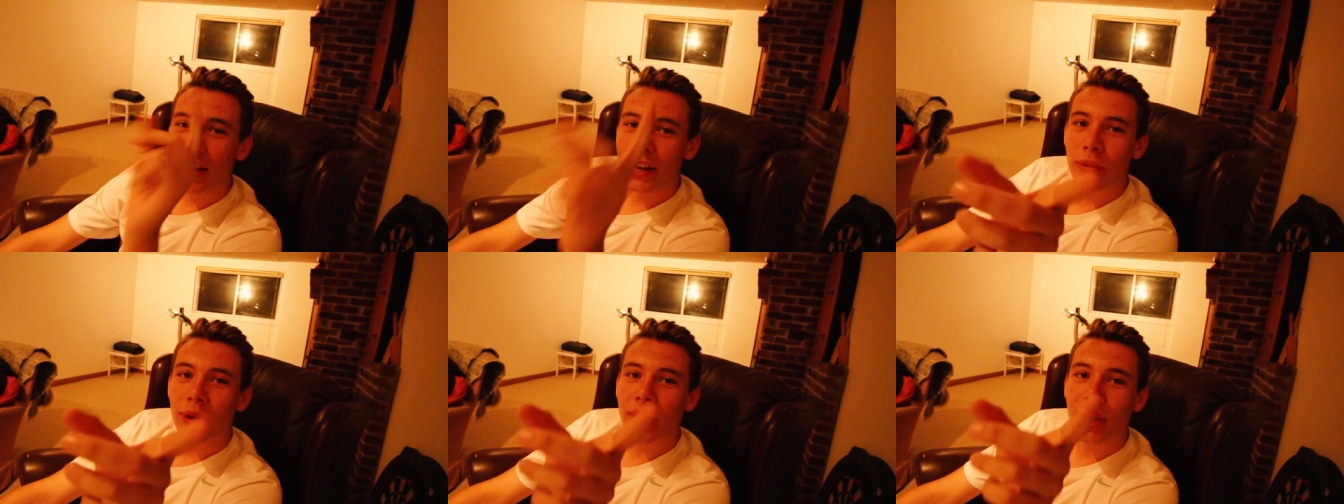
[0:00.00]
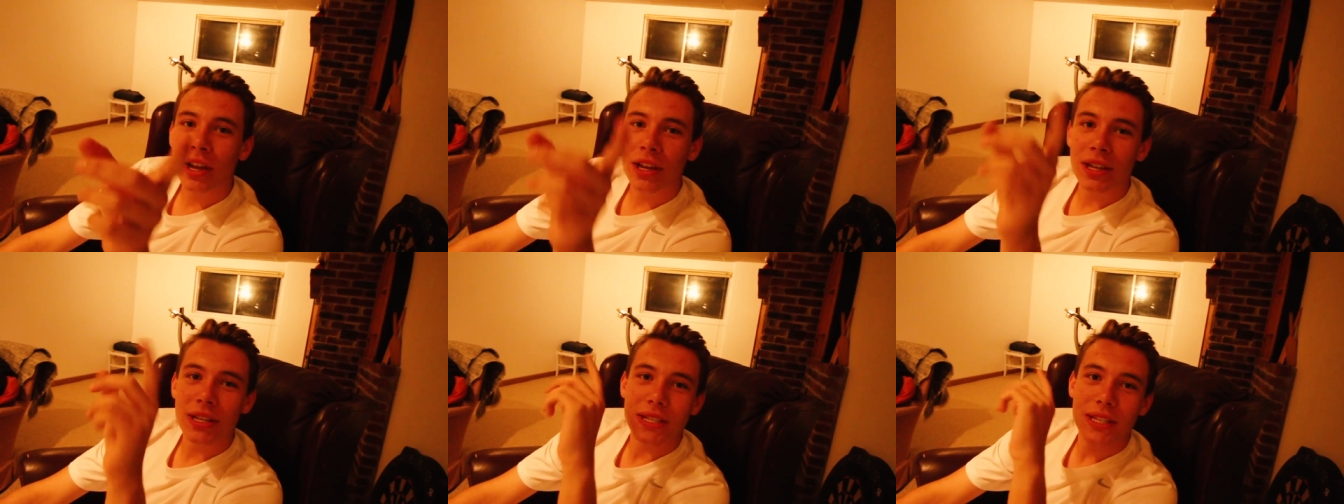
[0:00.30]
Anyway,
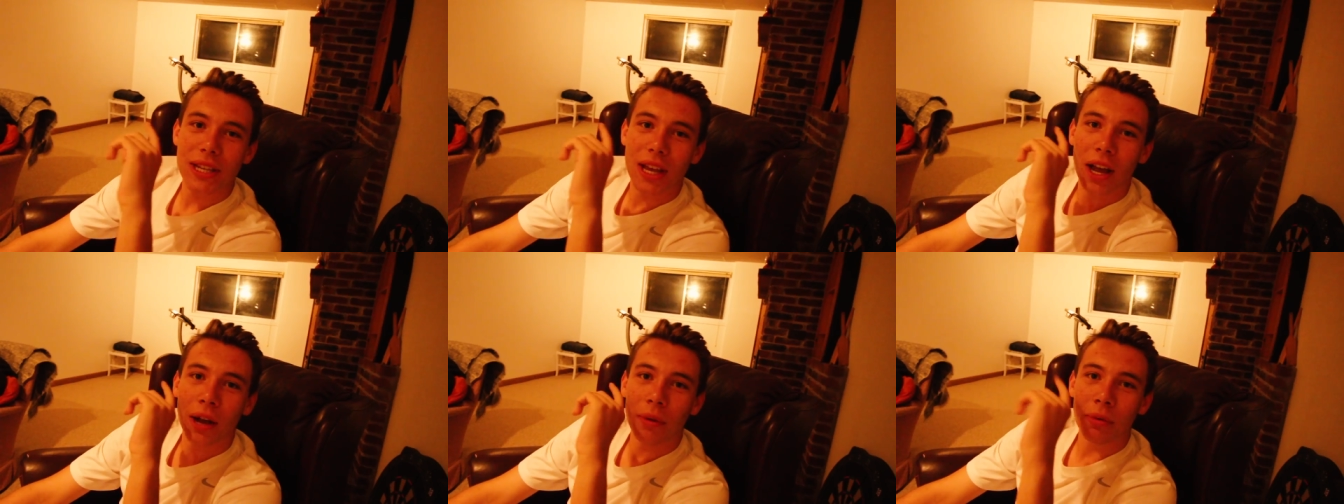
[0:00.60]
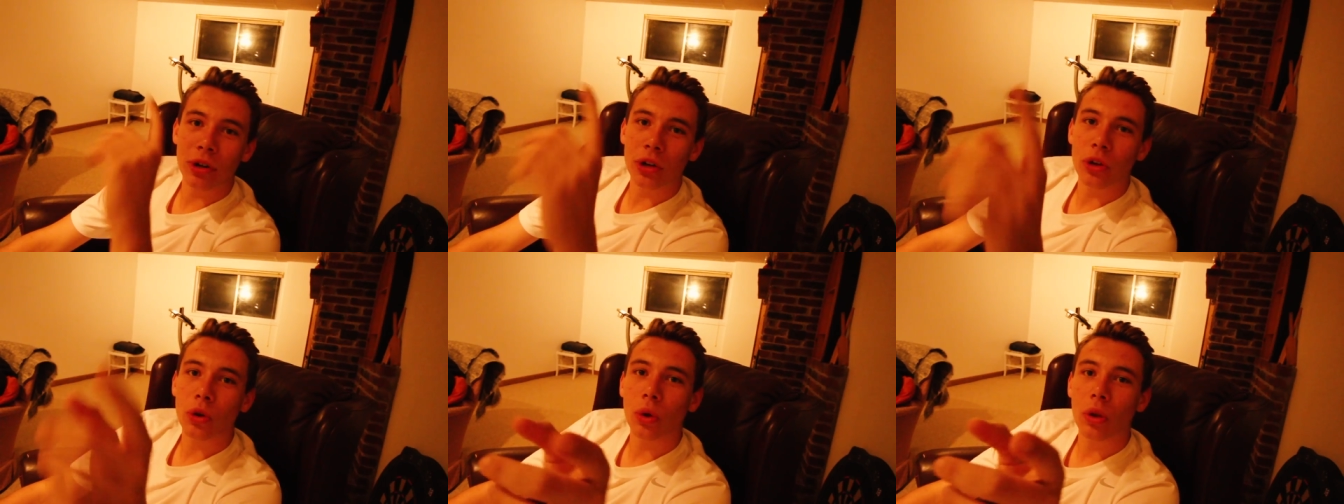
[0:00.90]
guys,
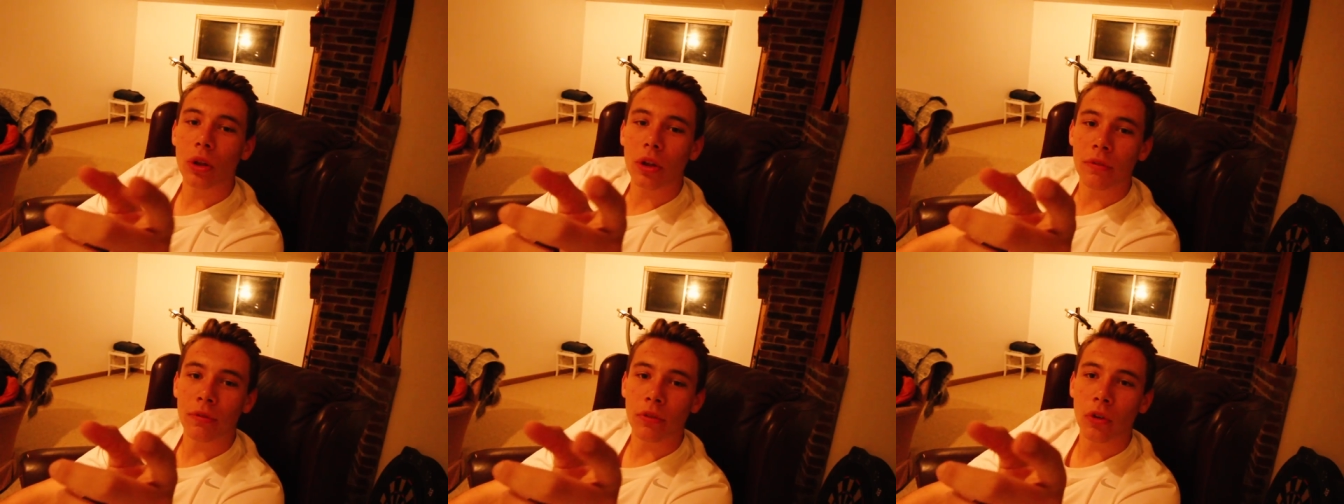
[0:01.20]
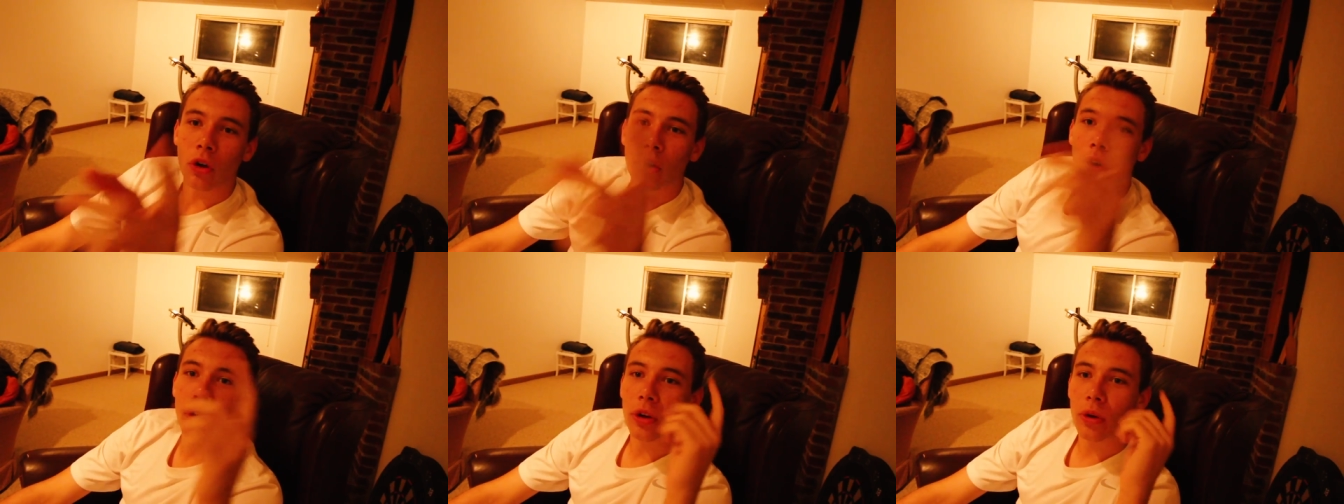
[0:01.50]
I'm gonna call it a
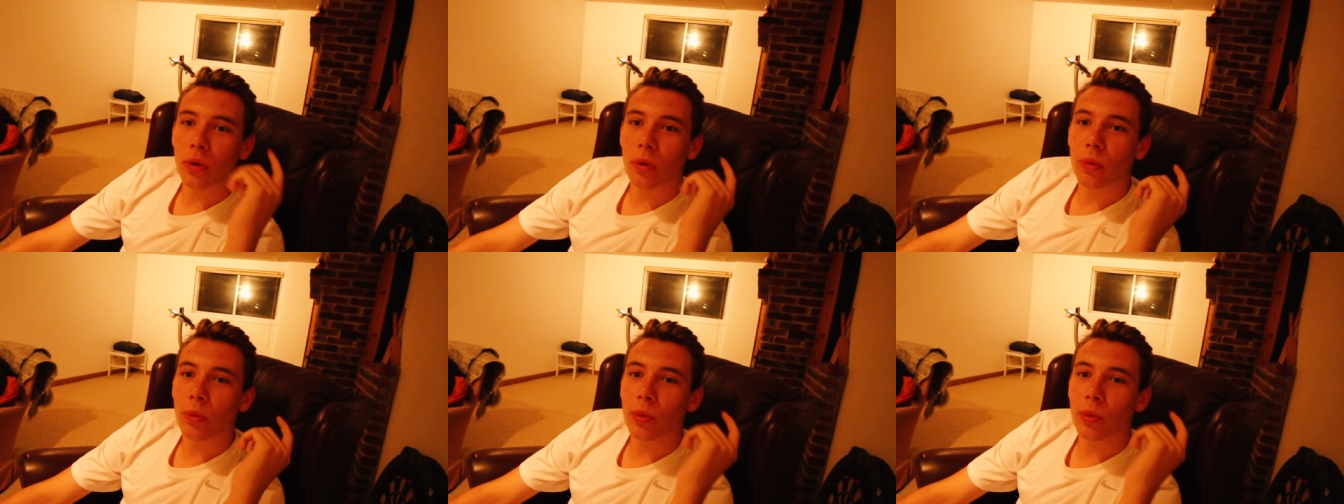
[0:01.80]
vlog.